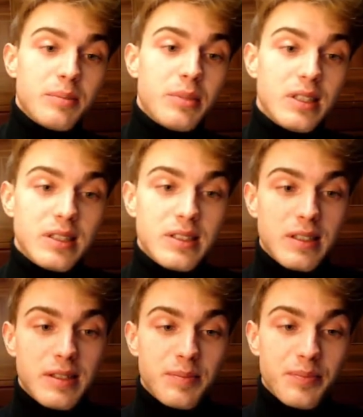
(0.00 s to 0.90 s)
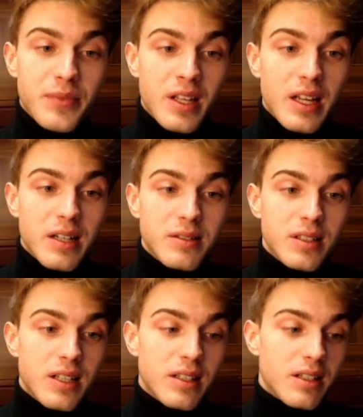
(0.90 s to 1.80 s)
But yeah,
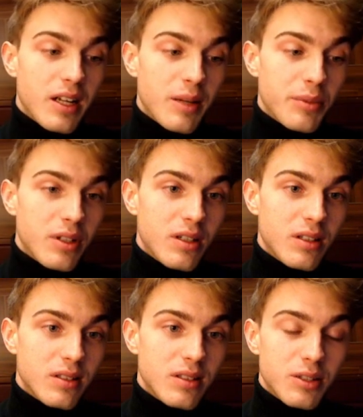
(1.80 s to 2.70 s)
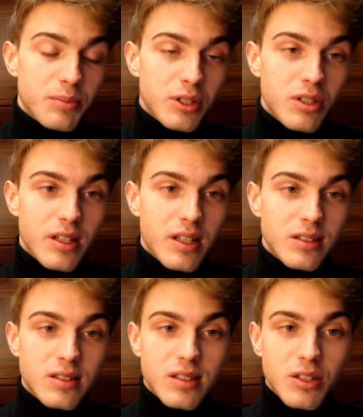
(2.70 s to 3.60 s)
it can happen, and especially
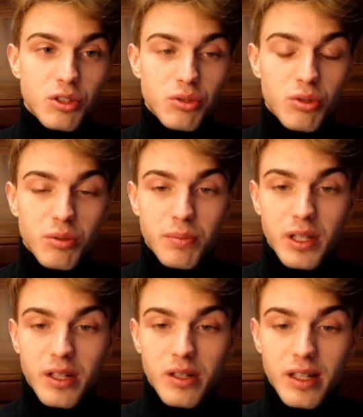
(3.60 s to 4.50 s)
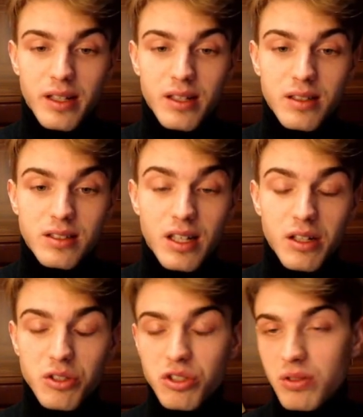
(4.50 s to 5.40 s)
against such a strong player like
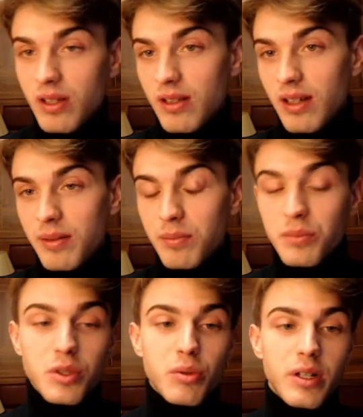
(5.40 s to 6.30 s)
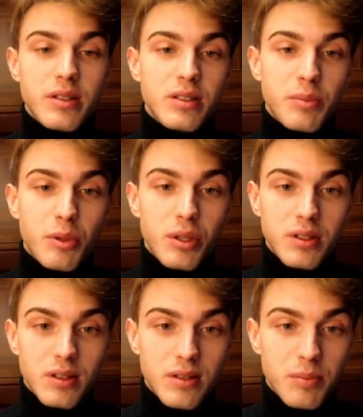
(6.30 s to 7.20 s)
Saric, still I'm quite
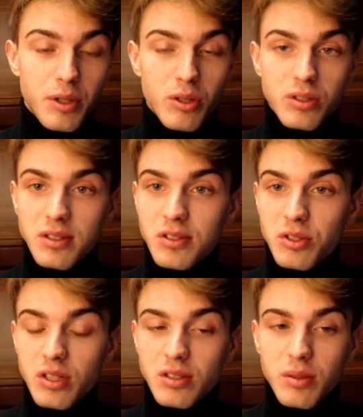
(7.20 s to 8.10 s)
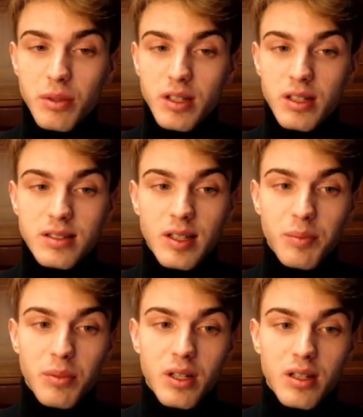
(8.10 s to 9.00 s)
disappointed because it's just a big
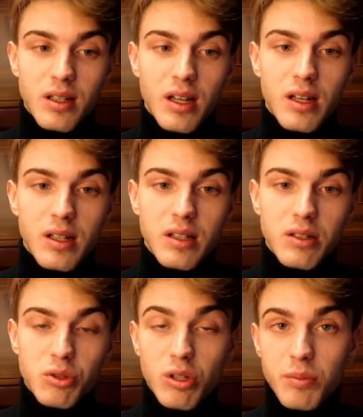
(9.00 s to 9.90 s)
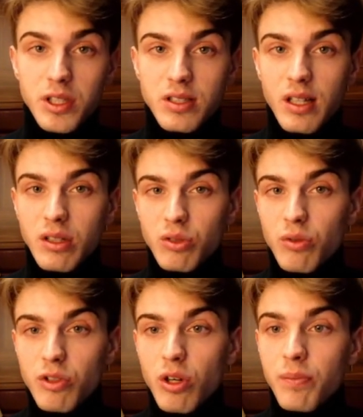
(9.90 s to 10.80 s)
setback in the tournament standings
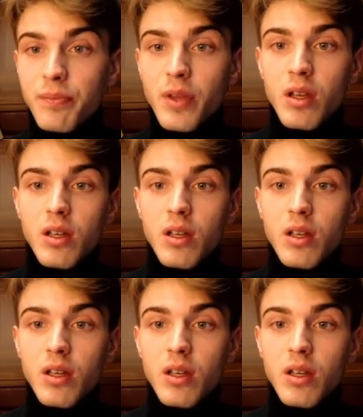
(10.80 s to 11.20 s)
overall.